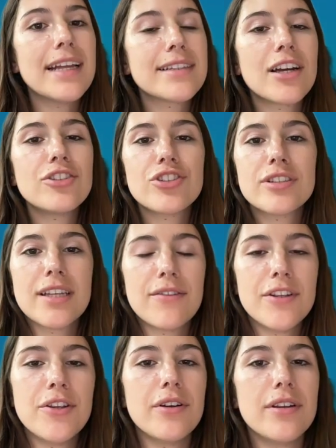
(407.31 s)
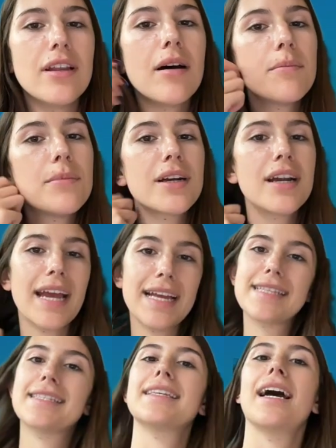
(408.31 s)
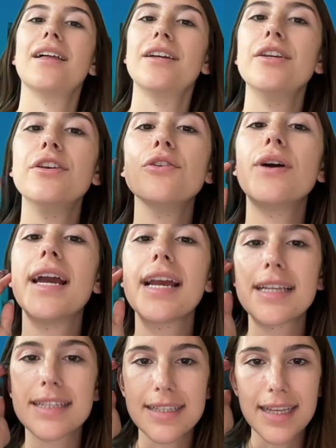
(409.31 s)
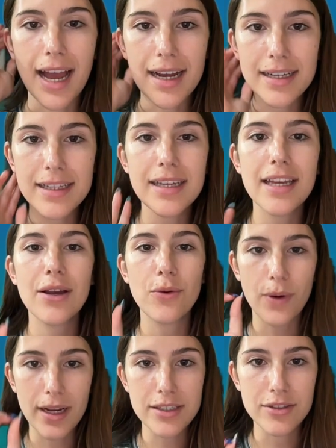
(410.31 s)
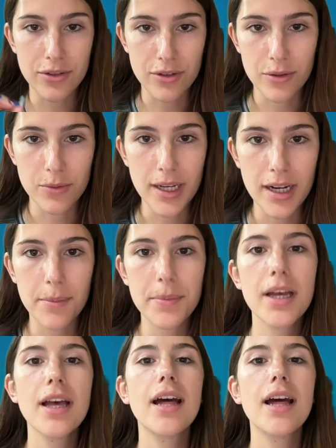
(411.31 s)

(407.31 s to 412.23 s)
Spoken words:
It's not just giving you a number, it's telling you exactly why the score went up.